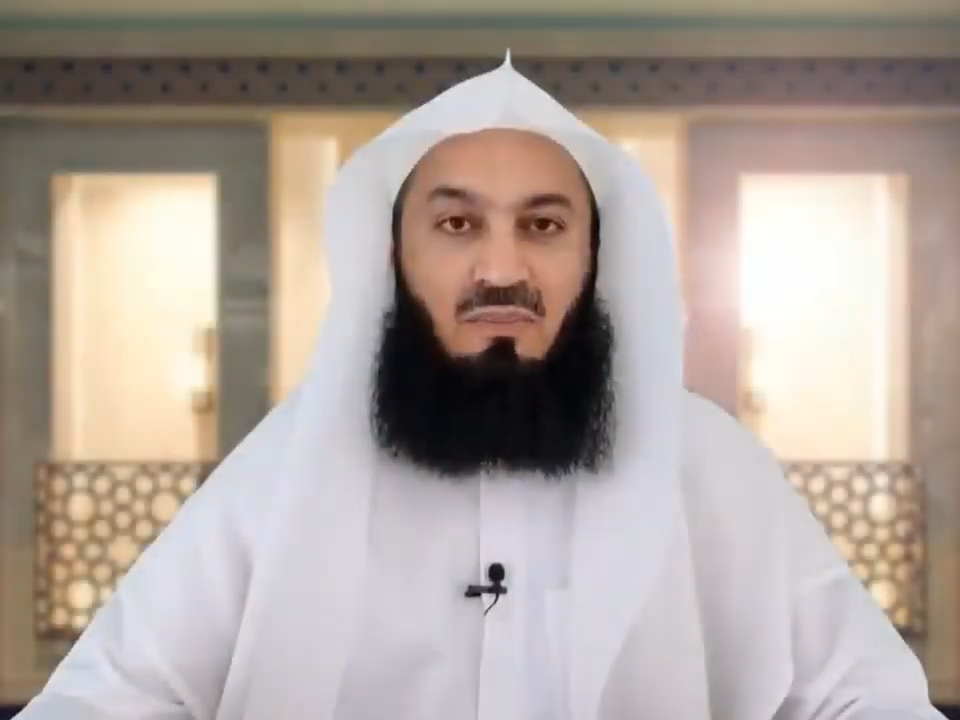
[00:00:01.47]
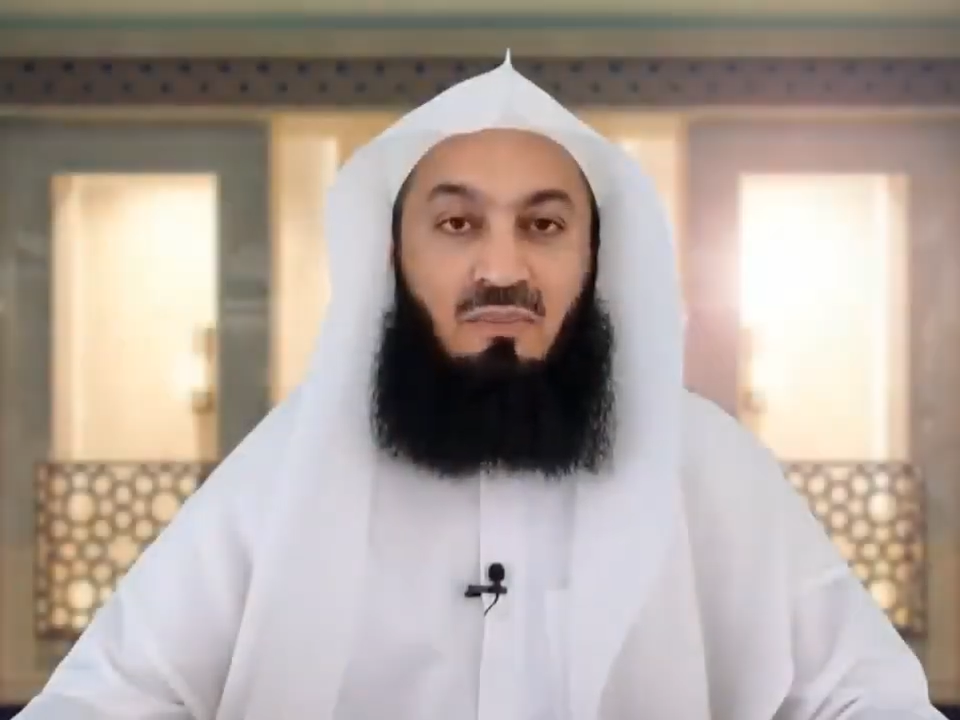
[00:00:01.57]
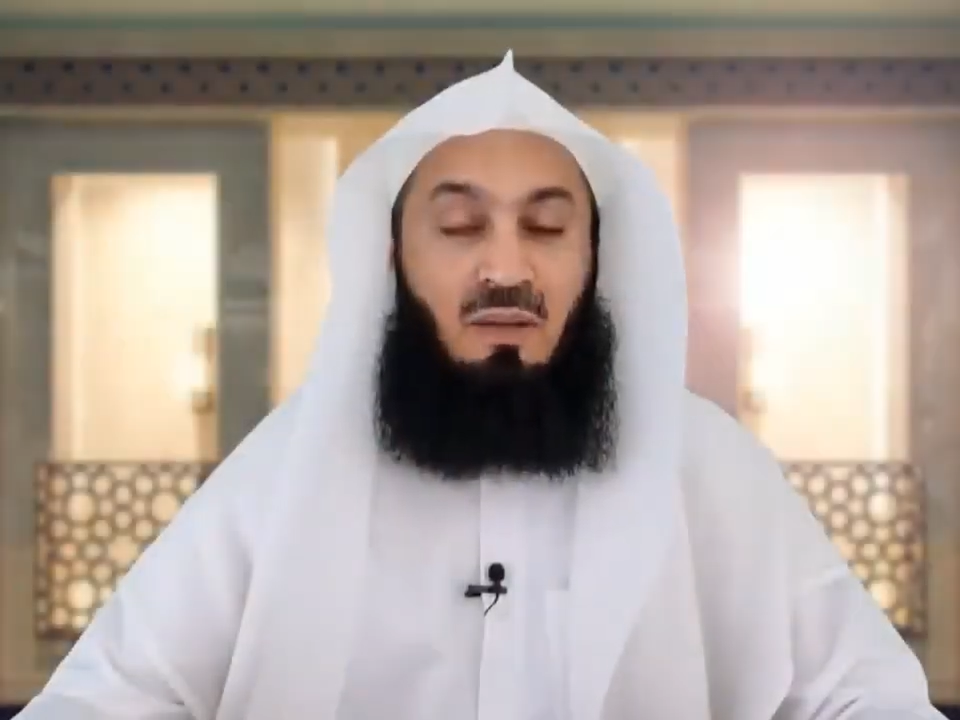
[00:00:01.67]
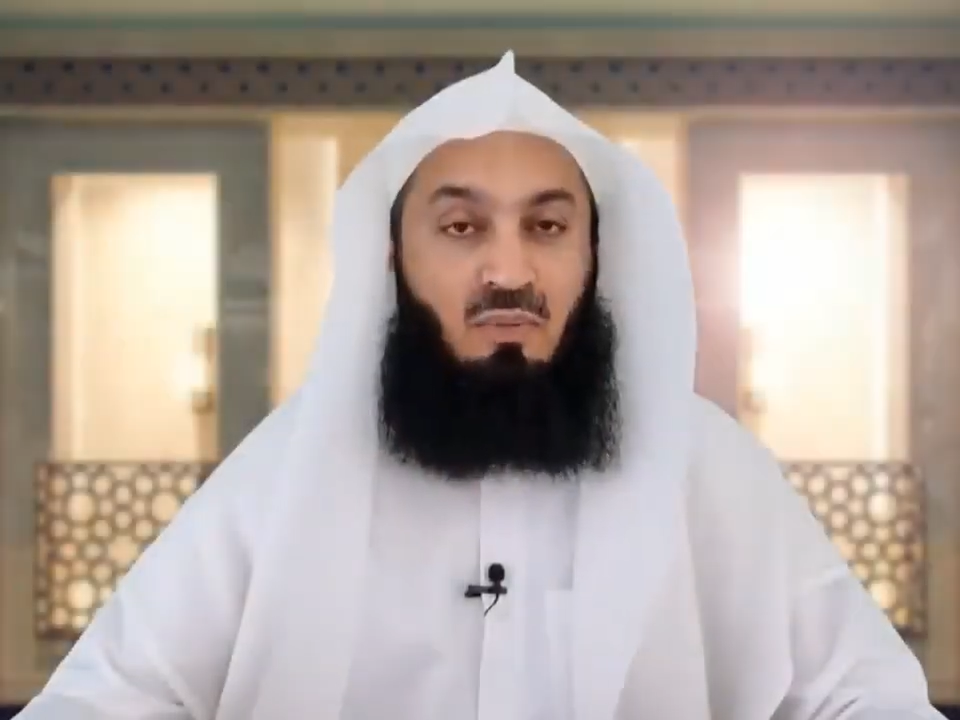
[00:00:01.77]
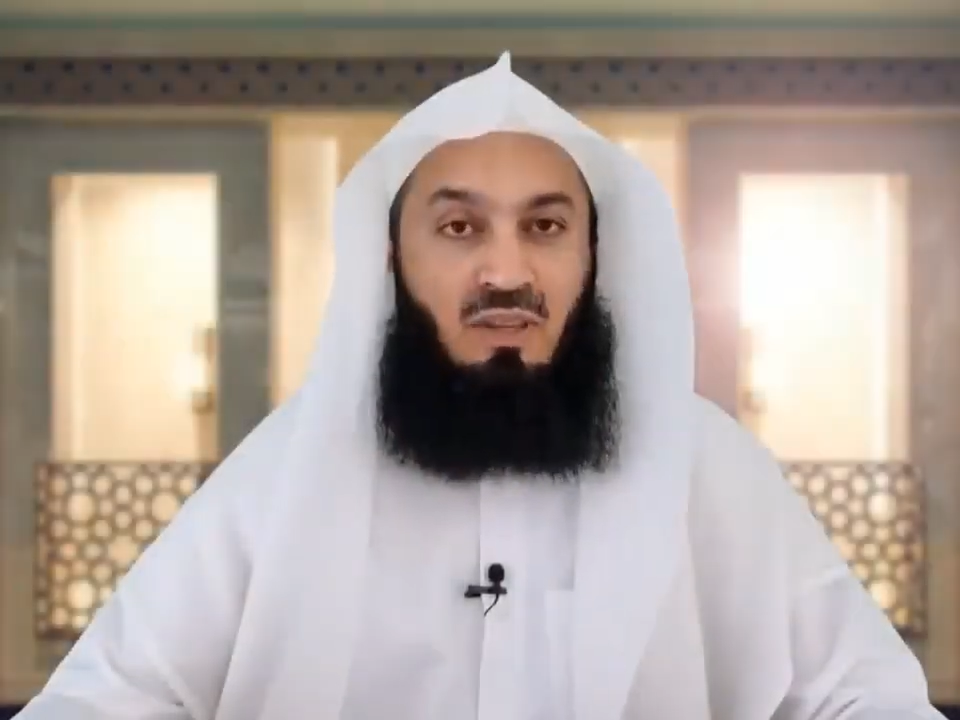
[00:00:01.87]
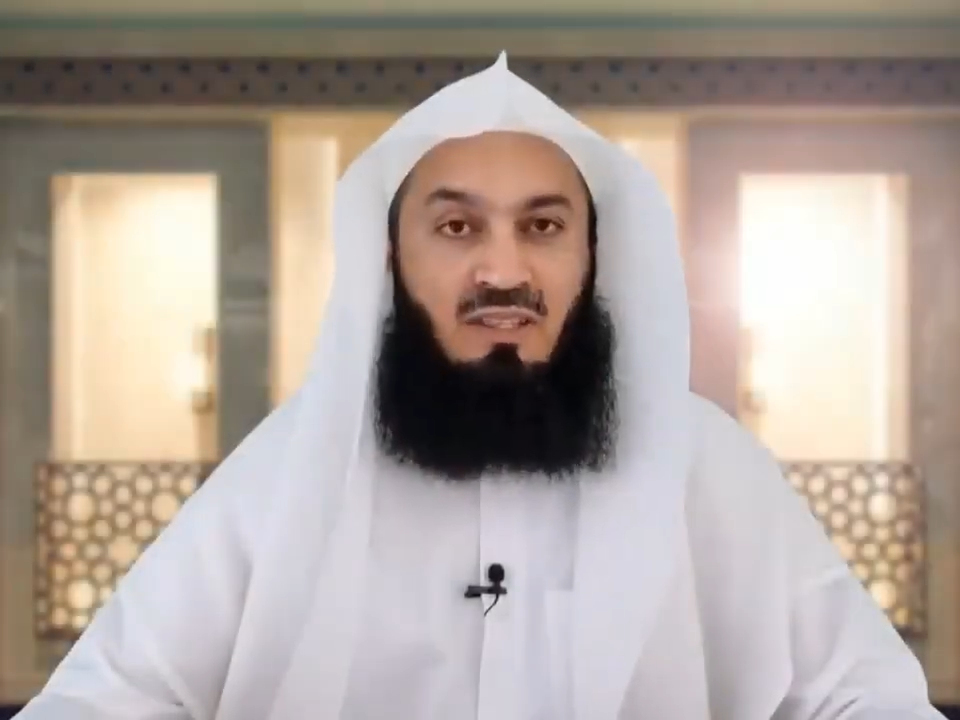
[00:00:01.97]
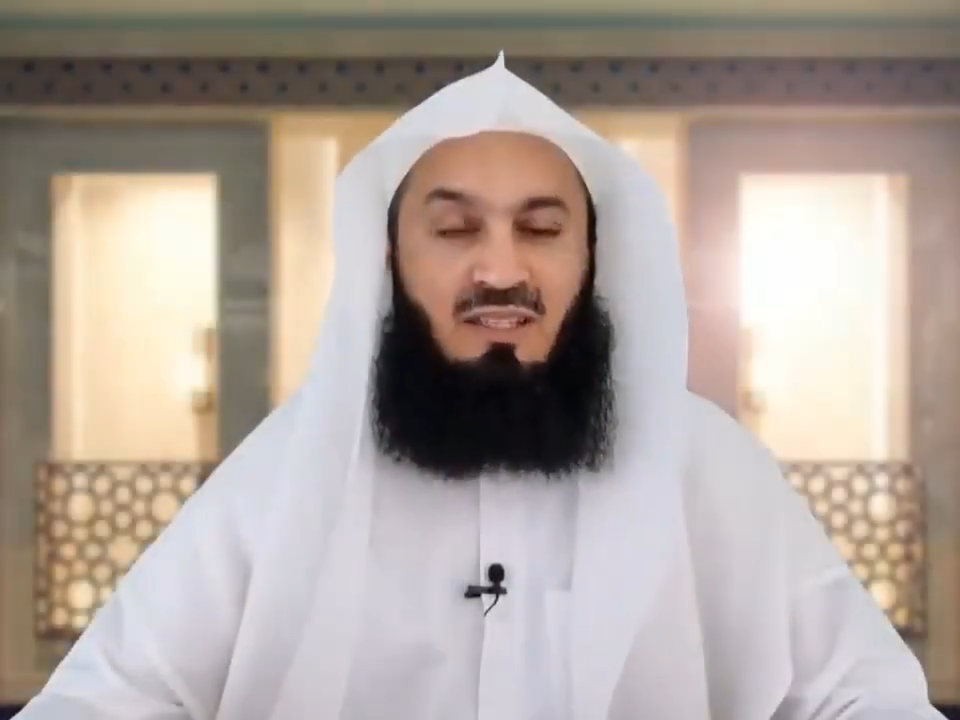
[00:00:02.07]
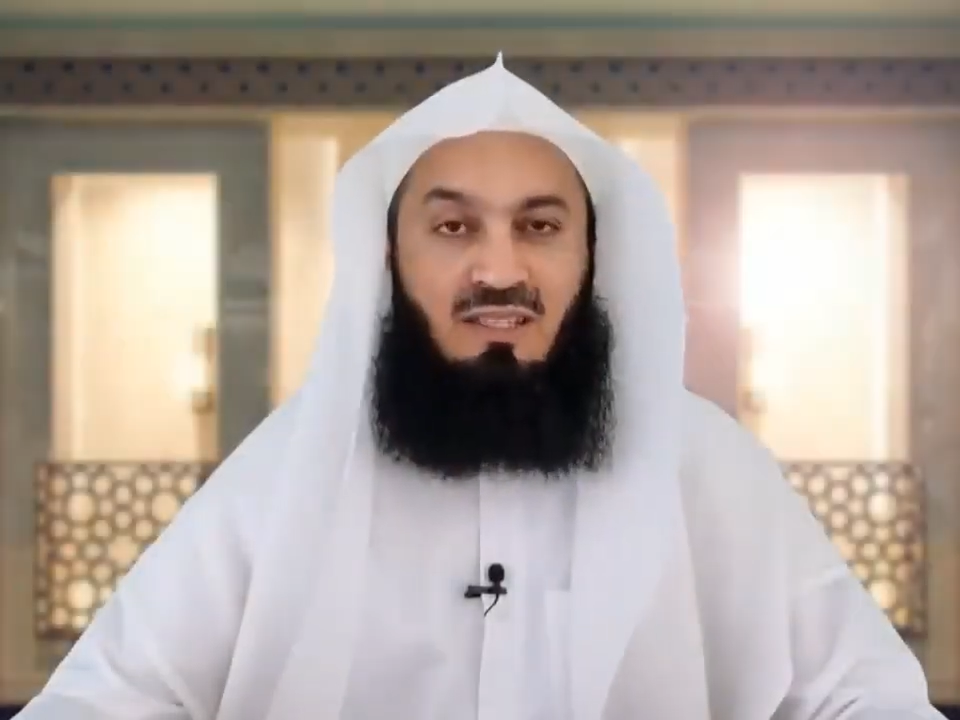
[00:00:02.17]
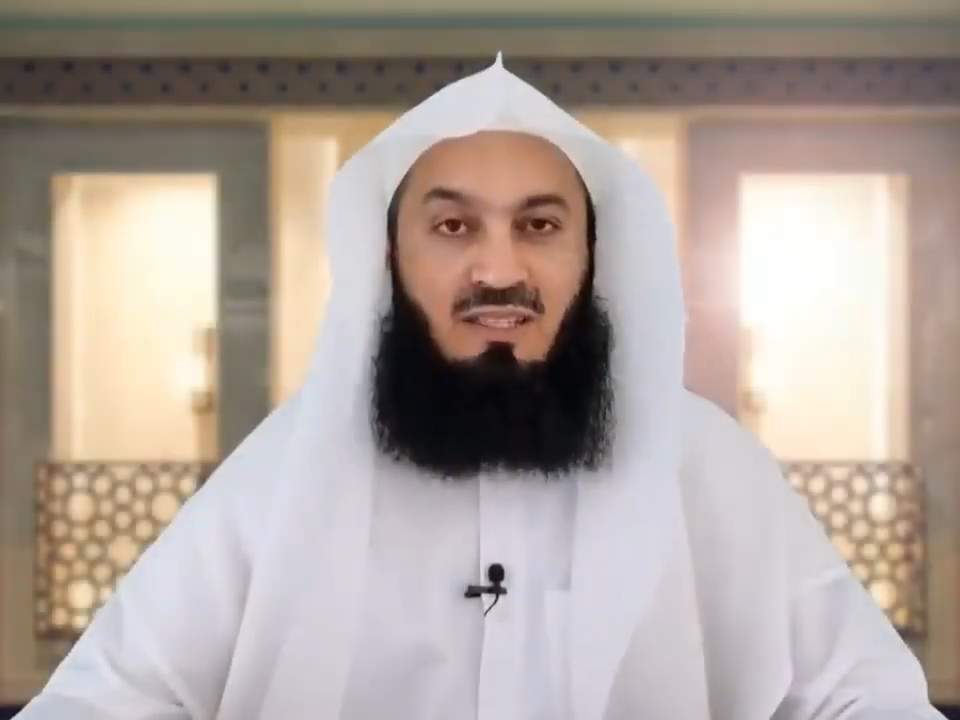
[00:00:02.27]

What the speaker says: My brothers and